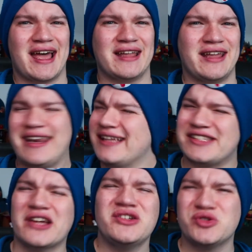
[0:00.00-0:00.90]
It is
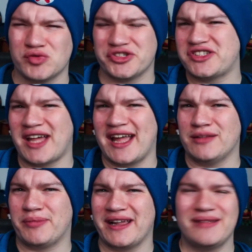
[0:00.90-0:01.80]
unusual style,
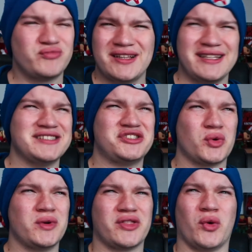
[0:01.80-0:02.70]
but I really
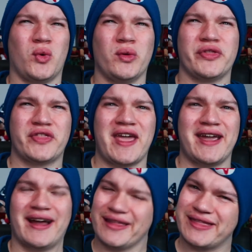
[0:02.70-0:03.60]
enjoyed the whole
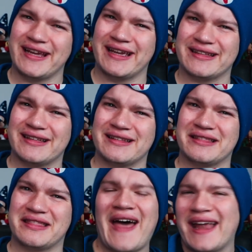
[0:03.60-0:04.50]
thing. I think
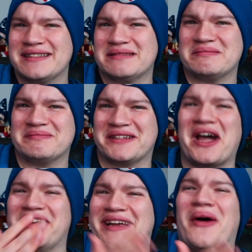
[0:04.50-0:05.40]
that
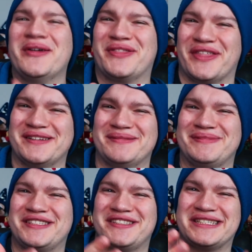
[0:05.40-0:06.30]
cutting out the
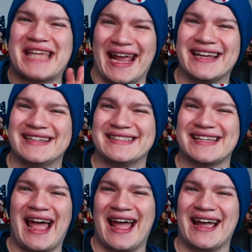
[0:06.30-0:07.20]
second
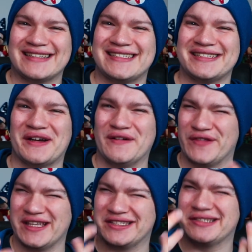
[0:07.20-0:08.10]
act of
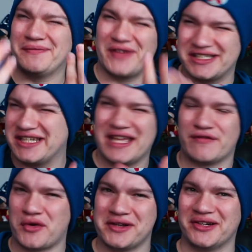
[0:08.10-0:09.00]
this investigative
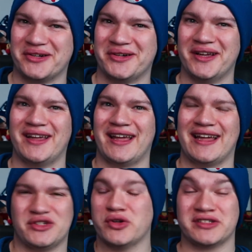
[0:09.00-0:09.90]
thriller
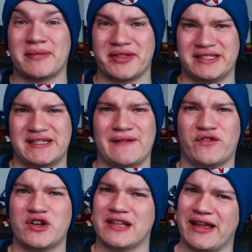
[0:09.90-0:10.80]
and doing something
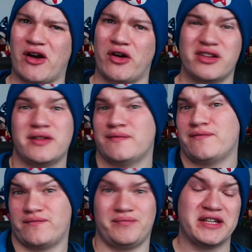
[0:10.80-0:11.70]
different, lighthearted, and
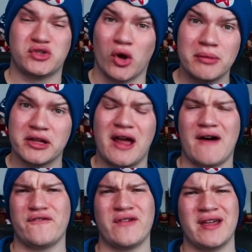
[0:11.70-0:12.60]
enjoyable
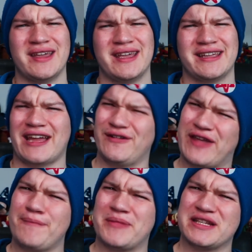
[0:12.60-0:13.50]
enough kind of
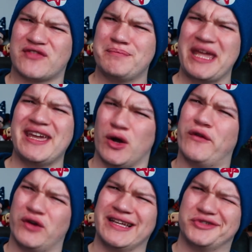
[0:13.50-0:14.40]
kept this from being
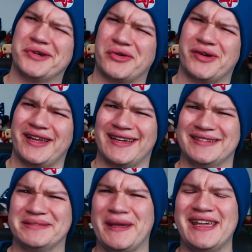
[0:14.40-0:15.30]
overly dreary
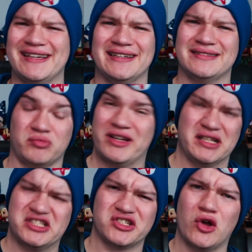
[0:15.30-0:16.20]
and being
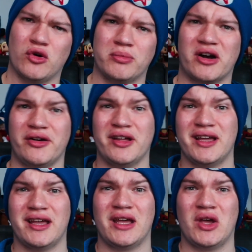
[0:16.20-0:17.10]
really slow burn,
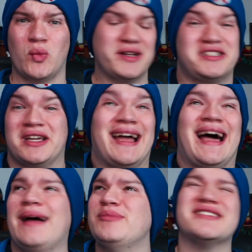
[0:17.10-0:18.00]
which
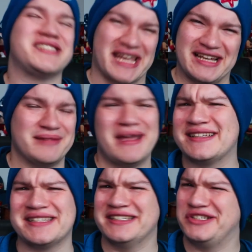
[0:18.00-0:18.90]
I'm not saying it
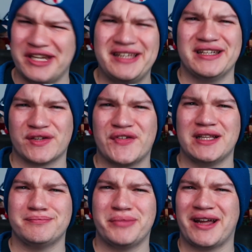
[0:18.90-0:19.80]
makes it a genius
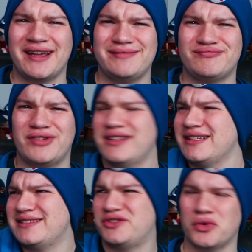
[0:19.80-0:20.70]
film, but I
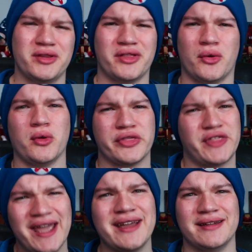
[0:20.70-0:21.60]
really enjoyed the whole
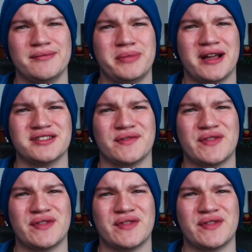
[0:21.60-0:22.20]
thing because of